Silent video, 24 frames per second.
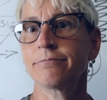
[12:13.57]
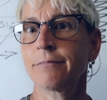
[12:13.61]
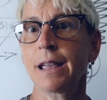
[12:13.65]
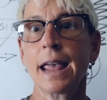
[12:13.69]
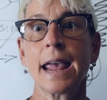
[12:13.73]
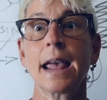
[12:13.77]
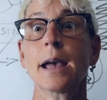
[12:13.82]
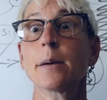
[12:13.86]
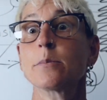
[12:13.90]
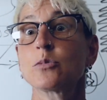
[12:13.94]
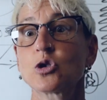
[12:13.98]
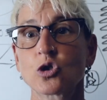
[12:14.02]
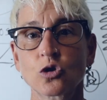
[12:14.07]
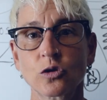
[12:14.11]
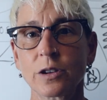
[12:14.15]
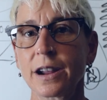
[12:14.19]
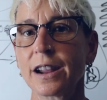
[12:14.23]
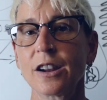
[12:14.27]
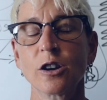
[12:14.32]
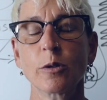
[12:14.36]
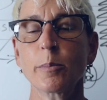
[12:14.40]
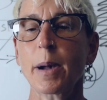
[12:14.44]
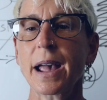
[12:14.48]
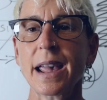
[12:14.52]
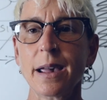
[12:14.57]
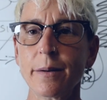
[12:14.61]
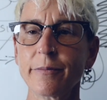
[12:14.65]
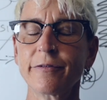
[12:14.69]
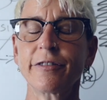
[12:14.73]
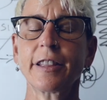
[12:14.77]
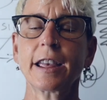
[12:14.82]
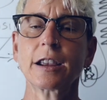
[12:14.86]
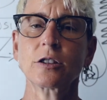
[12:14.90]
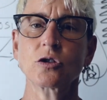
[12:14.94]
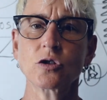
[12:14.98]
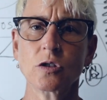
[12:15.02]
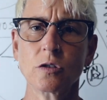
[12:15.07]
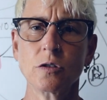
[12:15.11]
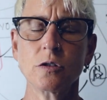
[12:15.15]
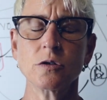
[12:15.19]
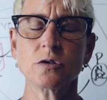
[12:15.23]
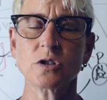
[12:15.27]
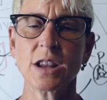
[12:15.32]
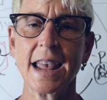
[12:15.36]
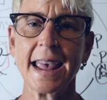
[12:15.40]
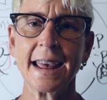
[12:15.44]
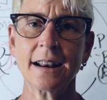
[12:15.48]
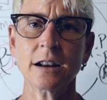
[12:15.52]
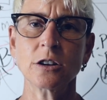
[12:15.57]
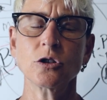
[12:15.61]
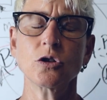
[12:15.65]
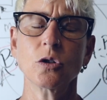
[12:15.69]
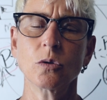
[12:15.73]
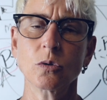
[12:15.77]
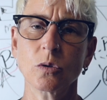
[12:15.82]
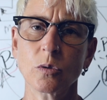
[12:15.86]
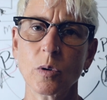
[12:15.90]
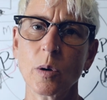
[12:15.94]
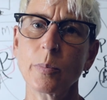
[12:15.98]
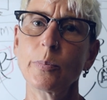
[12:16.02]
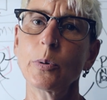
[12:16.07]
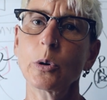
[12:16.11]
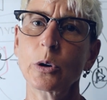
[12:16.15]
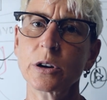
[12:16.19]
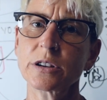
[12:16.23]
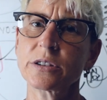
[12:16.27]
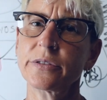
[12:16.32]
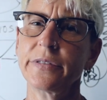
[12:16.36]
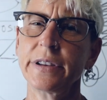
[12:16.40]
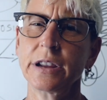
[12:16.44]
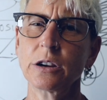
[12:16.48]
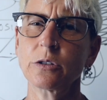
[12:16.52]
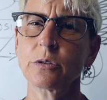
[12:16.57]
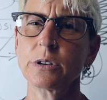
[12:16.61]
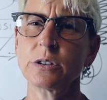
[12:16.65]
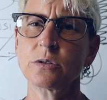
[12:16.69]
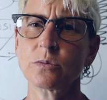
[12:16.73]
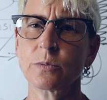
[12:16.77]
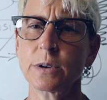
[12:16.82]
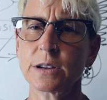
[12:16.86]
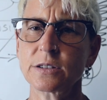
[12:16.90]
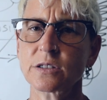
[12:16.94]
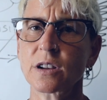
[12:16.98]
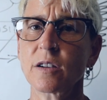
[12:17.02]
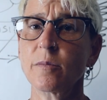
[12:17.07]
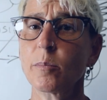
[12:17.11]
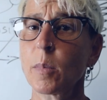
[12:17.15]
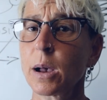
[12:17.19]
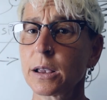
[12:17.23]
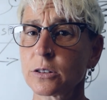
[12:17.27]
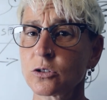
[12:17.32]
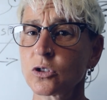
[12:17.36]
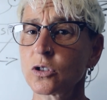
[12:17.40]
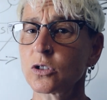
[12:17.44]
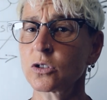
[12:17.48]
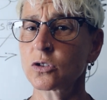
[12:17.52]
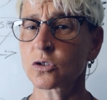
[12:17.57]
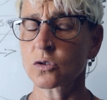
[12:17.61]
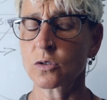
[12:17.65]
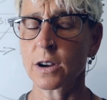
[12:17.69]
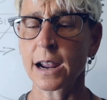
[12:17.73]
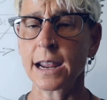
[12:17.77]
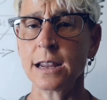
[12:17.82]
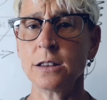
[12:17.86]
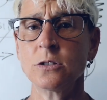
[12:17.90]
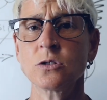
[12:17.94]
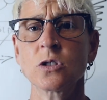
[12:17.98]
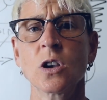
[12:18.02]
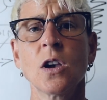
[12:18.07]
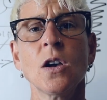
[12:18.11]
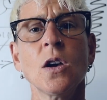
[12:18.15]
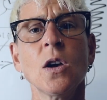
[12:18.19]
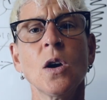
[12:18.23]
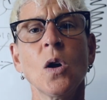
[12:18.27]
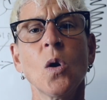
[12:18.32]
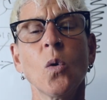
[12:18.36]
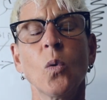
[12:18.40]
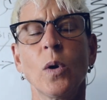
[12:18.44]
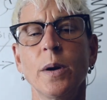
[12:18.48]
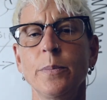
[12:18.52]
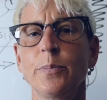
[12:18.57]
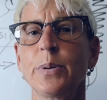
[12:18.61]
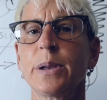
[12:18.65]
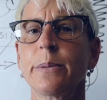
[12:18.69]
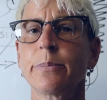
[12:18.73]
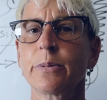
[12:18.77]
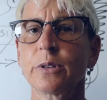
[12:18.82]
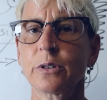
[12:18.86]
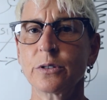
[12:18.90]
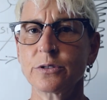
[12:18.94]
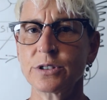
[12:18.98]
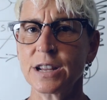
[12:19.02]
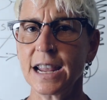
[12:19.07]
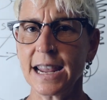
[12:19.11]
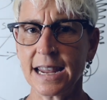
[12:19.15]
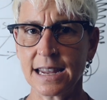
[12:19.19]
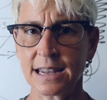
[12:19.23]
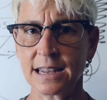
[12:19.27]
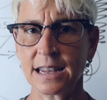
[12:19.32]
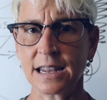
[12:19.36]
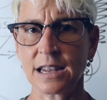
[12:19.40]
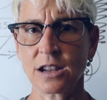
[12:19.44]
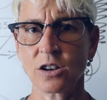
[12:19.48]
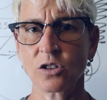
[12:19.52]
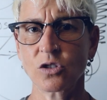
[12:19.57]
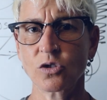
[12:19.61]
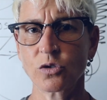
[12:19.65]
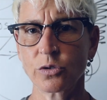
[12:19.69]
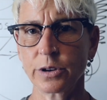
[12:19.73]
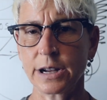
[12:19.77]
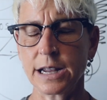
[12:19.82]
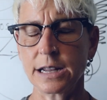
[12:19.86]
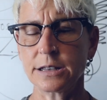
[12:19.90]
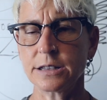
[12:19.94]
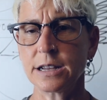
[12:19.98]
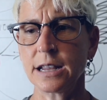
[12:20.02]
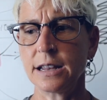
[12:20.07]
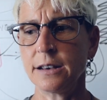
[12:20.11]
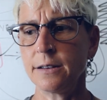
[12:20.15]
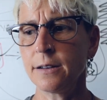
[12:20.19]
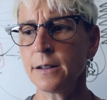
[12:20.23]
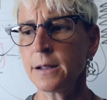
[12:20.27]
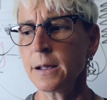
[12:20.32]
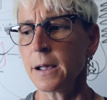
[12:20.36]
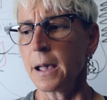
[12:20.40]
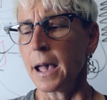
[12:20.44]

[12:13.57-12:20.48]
hamstring or my hip flexor. There's anecdotal reports of increased risk of muscle strains when people are taking creatine.